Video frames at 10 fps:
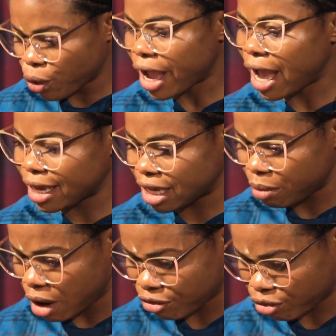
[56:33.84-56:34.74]
Where I
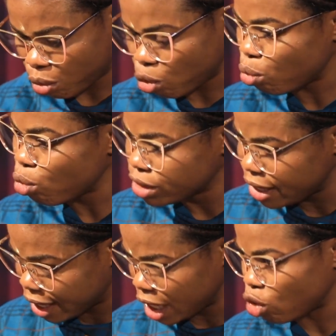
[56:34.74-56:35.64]
came out from,
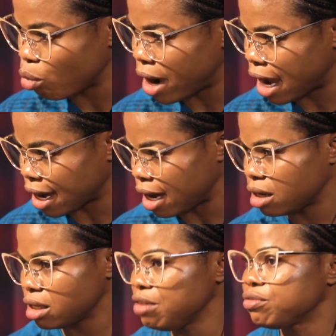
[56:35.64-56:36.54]
Omodeke,
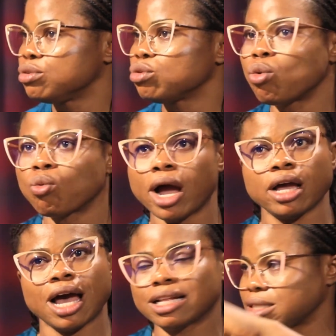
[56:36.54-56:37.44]
Omaka, even
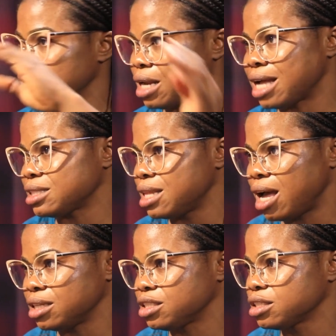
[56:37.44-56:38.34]
Okwa at
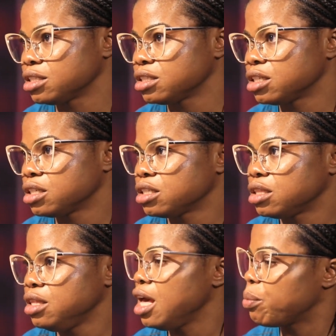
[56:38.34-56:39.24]
large,
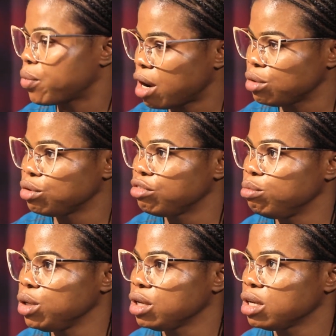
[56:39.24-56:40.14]
they are proud
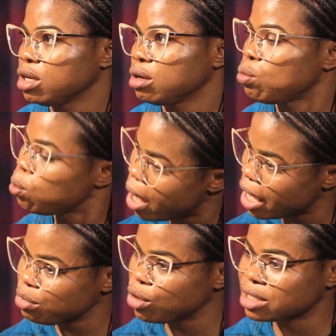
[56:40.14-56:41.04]
of me.
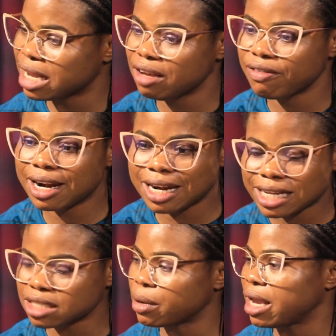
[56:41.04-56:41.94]
Why? Because I never
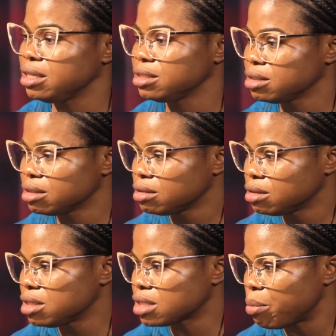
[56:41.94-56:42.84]
let my
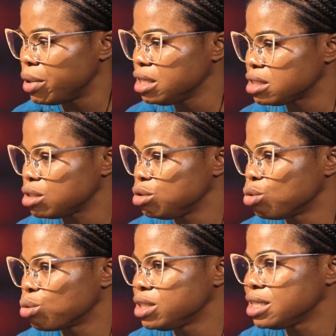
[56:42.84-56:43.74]
disability,
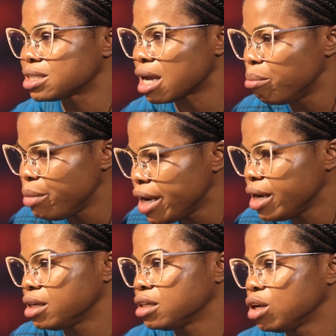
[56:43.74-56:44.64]
you know,
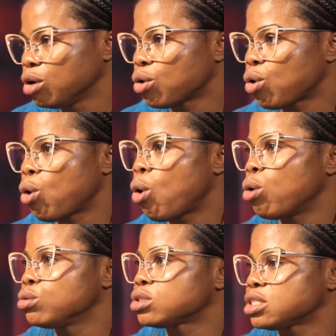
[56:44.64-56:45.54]
determine
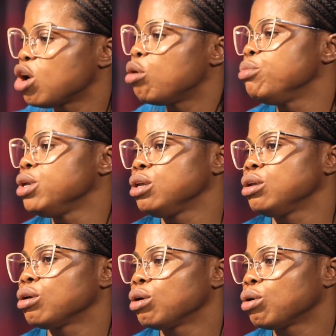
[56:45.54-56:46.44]
or tell
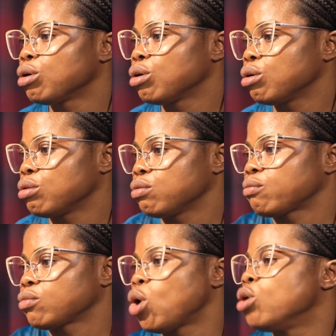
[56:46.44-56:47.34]
me
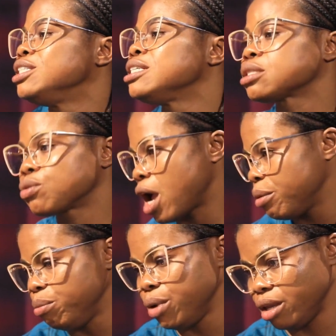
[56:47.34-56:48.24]
or
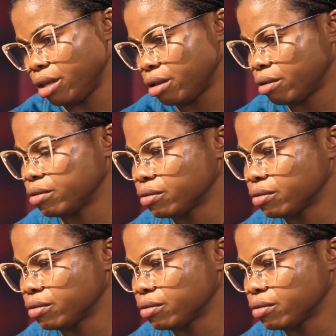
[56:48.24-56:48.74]
describe me.